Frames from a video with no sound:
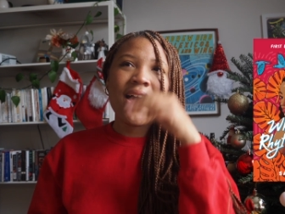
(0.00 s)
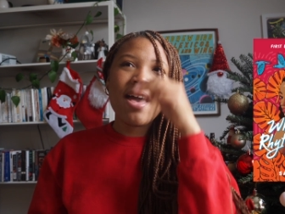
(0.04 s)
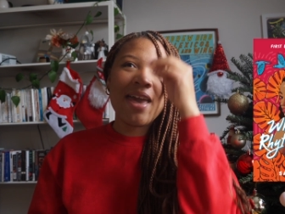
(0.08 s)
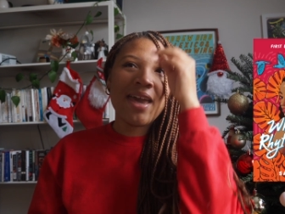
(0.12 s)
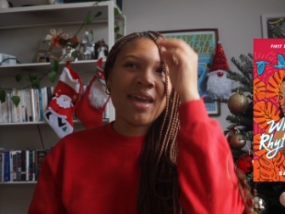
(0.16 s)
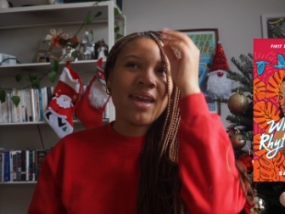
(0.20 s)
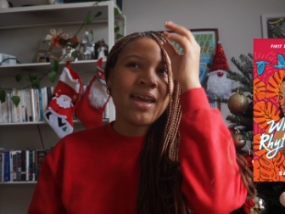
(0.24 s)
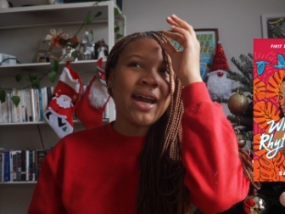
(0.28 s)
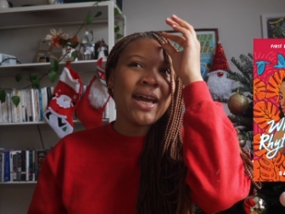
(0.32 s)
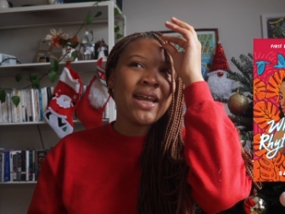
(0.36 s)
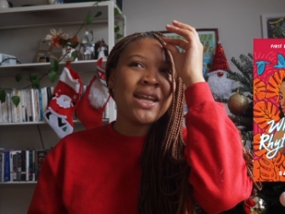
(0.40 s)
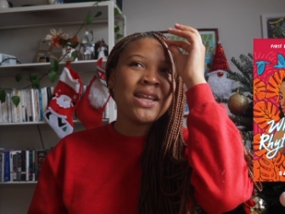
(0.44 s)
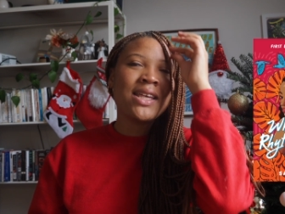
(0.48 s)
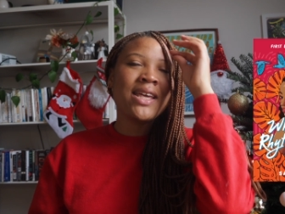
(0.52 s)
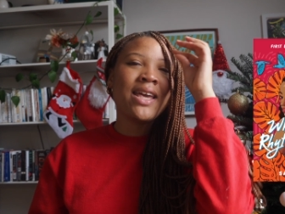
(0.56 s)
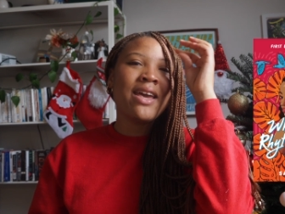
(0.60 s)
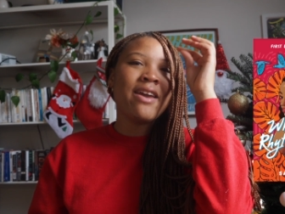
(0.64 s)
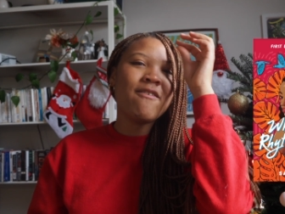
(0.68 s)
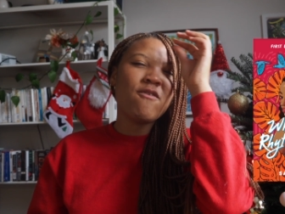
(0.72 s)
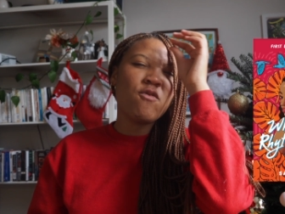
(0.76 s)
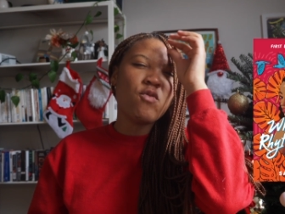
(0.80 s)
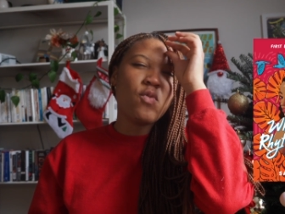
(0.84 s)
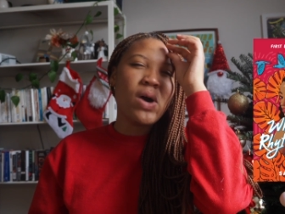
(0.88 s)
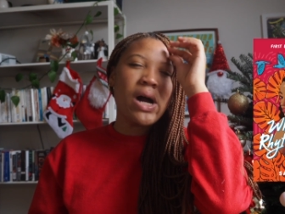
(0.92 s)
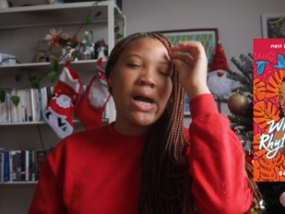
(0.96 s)
It kind of
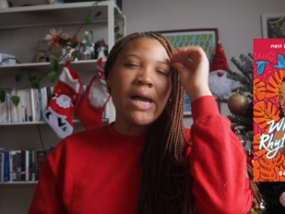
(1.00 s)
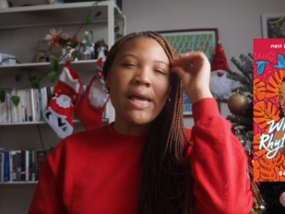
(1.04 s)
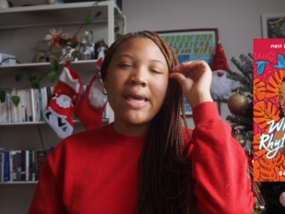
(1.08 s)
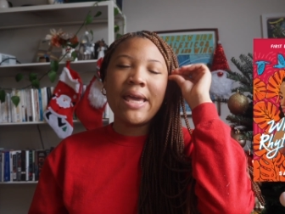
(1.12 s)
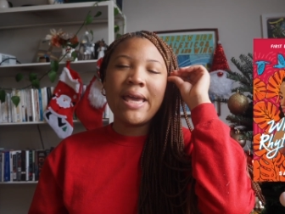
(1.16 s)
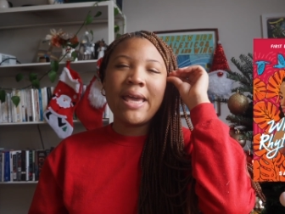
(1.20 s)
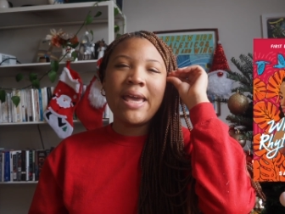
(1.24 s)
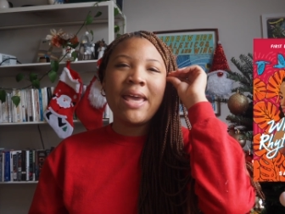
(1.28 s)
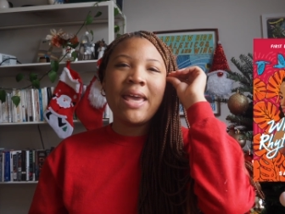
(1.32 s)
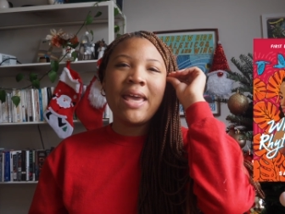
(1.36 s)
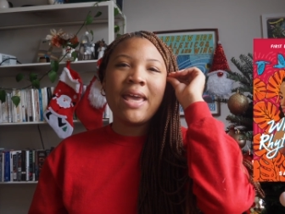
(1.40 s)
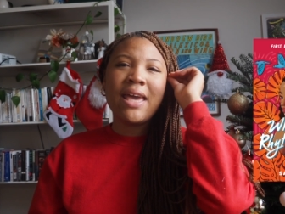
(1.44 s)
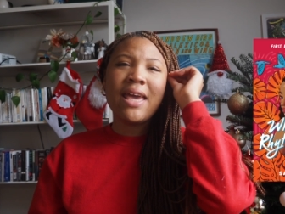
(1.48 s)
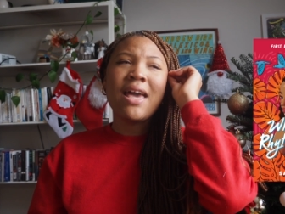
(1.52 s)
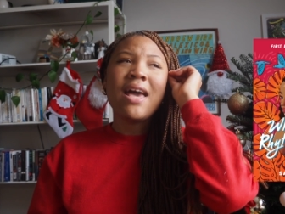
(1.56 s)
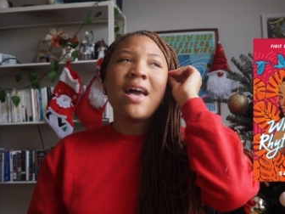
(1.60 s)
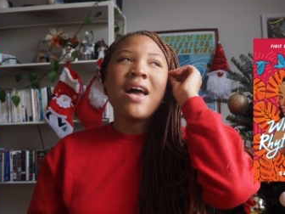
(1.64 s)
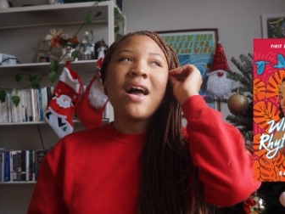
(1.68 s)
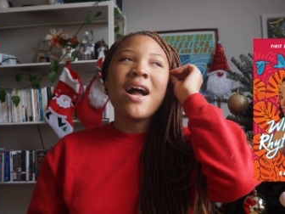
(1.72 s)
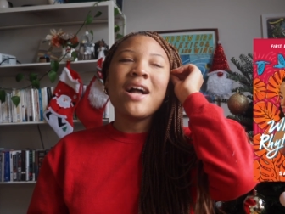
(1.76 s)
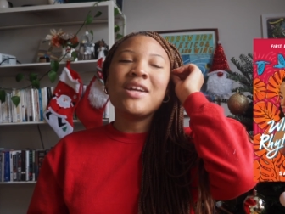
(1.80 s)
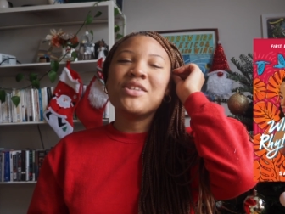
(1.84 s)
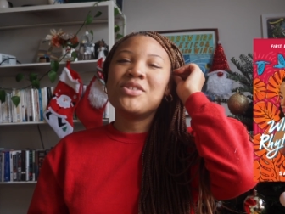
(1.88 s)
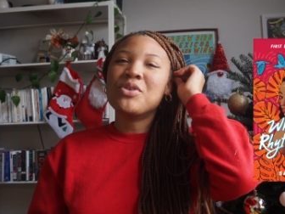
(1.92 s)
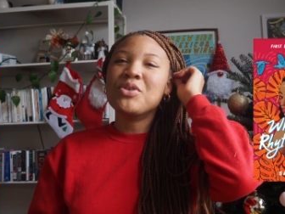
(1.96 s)
gave YA.
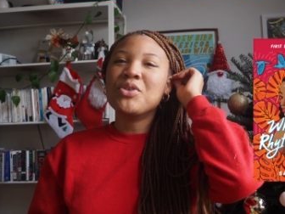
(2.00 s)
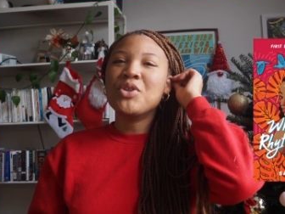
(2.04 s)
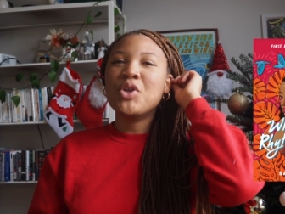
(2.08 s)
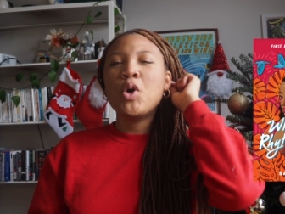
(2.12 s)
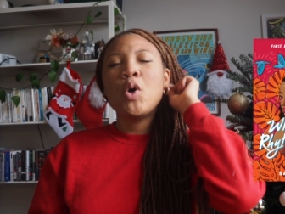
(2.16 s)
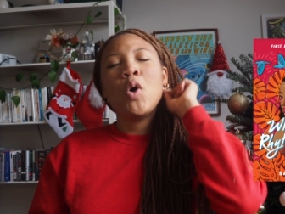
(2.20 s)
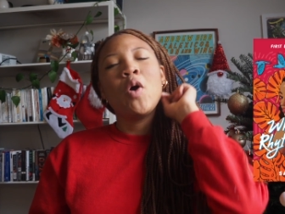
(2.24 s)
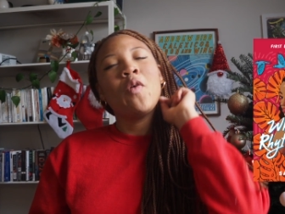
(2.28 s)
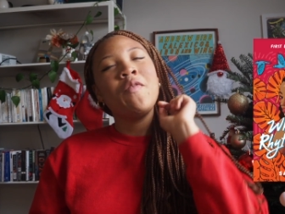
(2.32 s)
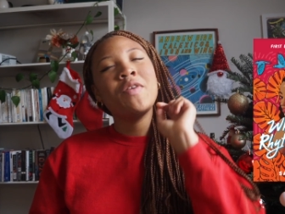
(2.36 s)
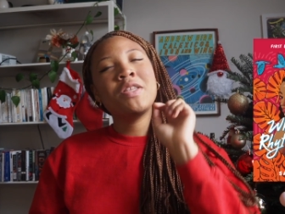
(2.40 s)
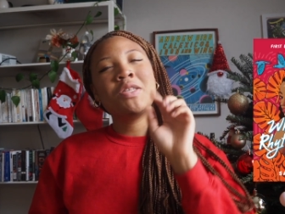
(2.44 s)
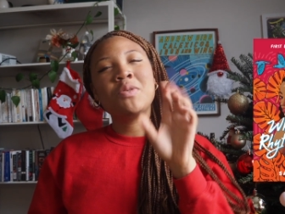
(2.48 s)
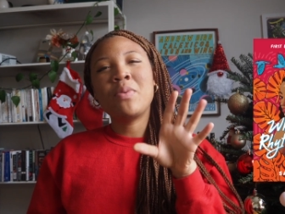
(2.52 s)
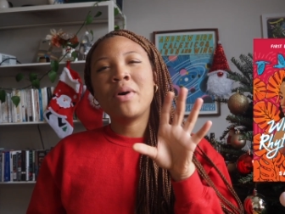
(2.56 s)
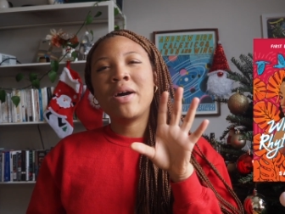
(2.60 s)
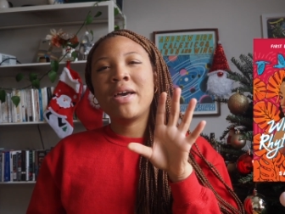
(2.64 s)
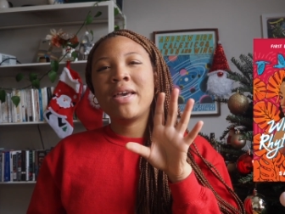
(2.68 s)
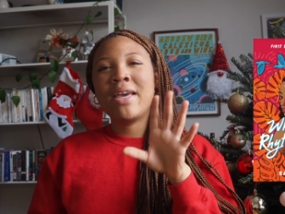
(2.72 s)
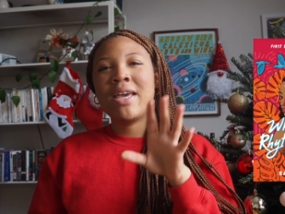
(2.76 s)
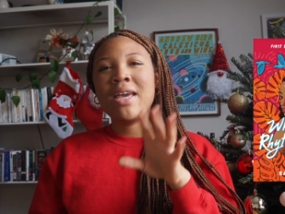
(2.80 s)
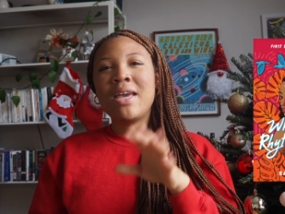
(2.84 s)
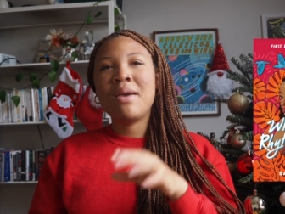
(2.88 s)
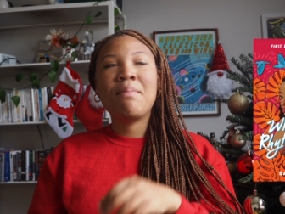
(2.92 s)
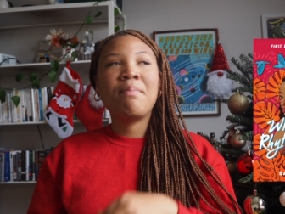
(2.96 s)
I don't know if it's
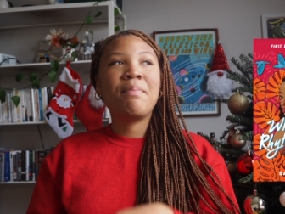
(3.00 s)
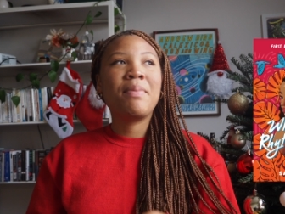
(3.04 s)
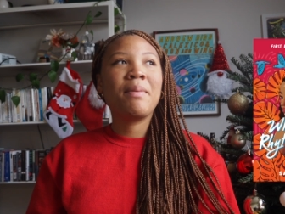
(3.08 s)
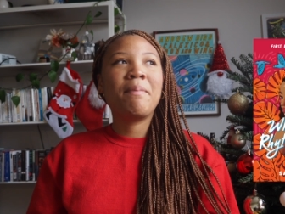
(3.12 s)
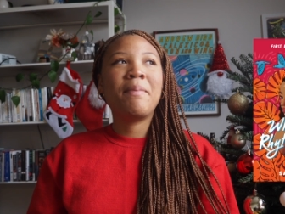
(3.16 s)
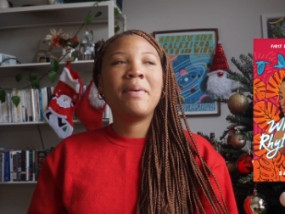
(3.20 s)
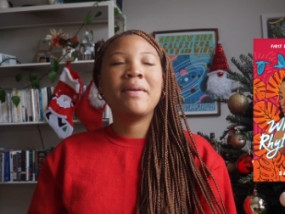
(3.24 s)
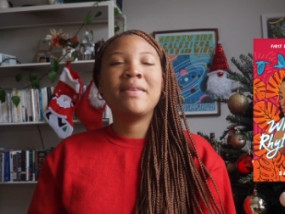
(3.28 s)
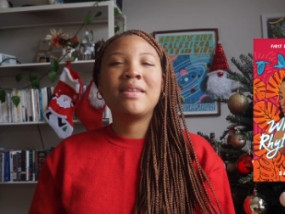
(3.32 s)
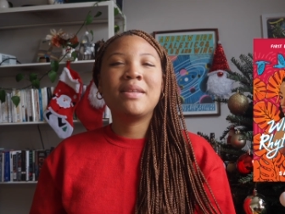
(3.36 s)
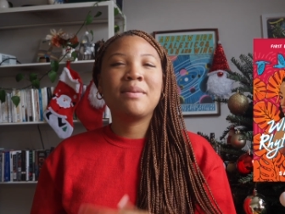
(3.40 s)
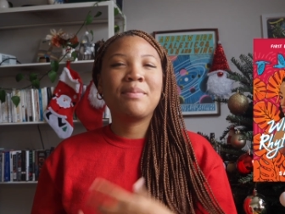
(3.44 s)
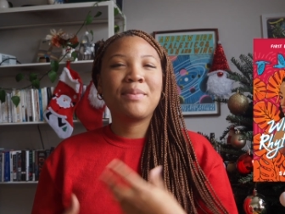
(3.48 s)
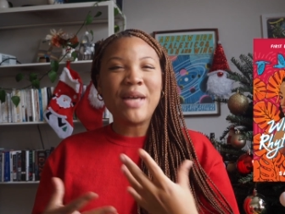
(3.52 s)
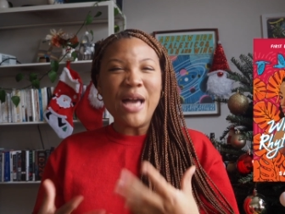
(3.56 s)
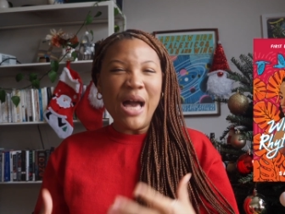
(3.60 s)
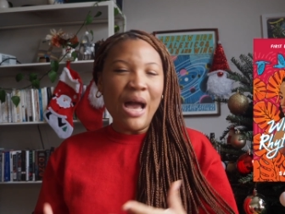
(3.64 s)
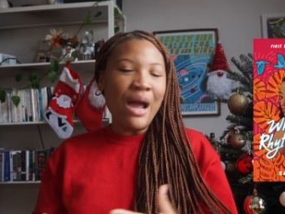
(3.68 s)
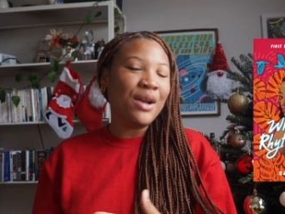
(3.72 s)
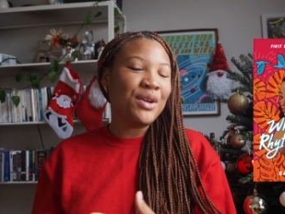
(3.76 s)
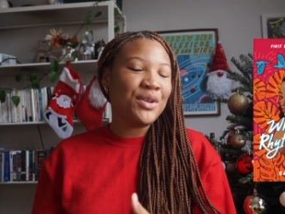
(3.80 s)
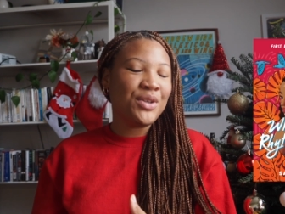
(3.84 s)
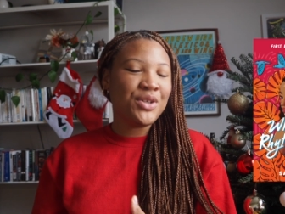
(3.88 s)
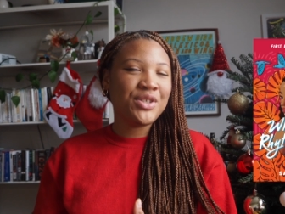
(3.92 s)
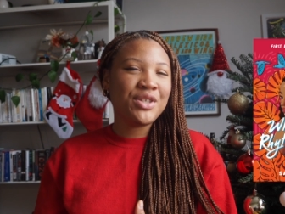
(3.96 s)
YA, but the
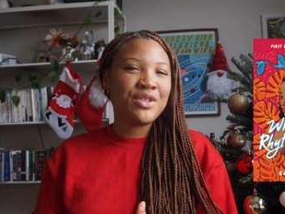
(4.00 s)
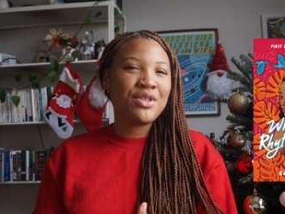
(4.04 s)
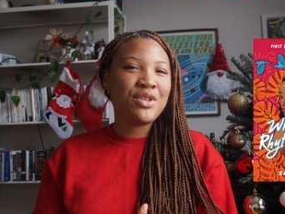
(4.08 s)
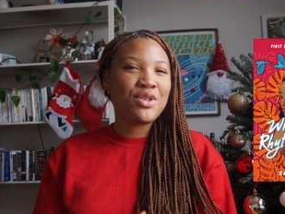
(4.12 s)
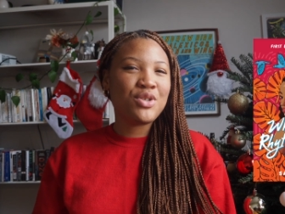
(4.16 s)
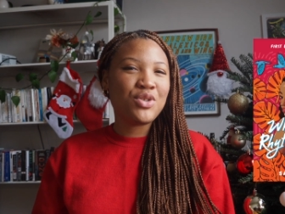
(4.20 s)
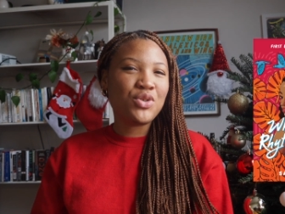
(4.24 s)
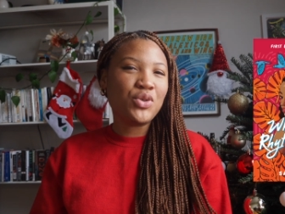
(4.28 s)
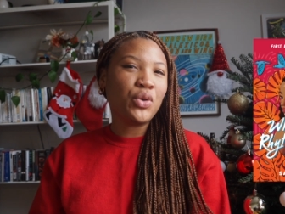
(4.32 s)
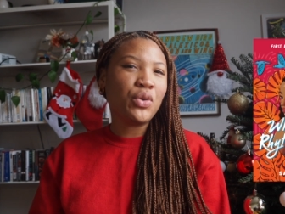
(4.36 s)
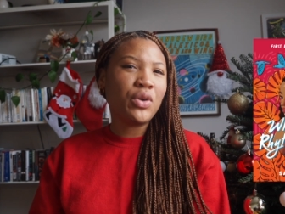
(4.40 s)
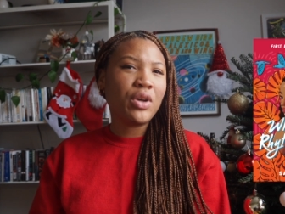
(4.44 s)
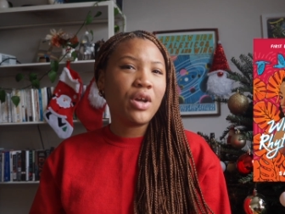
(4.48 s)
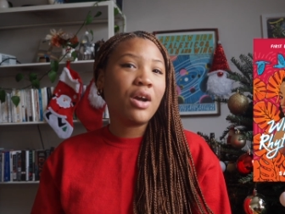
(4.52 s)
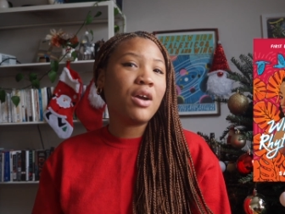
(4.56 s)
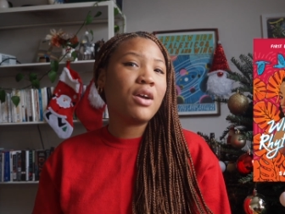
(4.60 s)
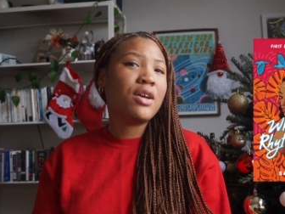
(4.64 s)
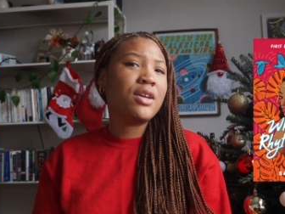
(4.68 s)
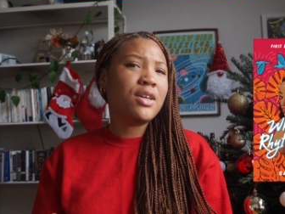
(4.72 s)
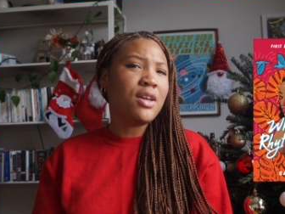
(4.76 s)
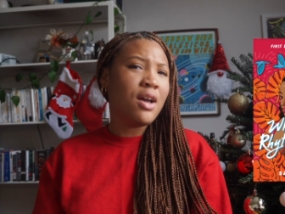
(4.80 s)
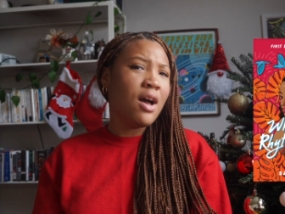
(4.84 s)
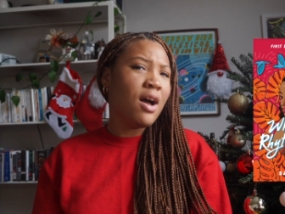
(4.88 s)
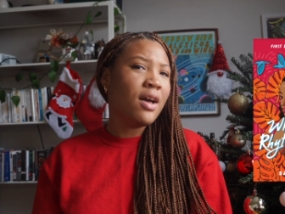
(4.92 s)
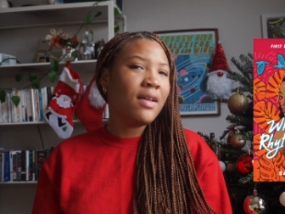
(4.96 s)
characters in the story are
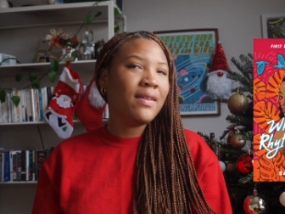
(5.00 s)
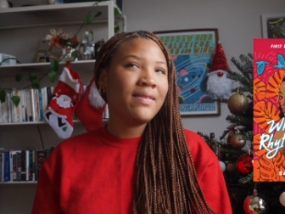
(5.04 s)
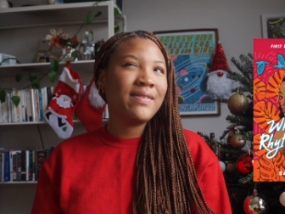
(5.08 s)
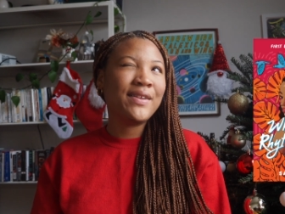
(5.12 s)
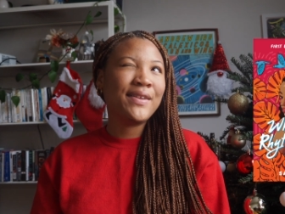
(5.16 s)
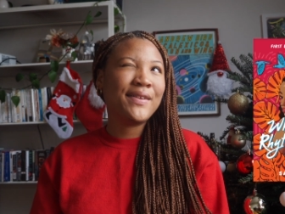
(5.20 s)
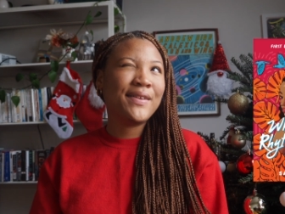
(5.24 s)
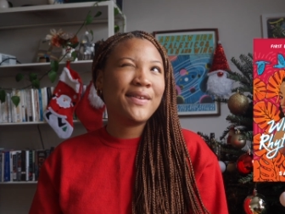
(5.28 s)
young.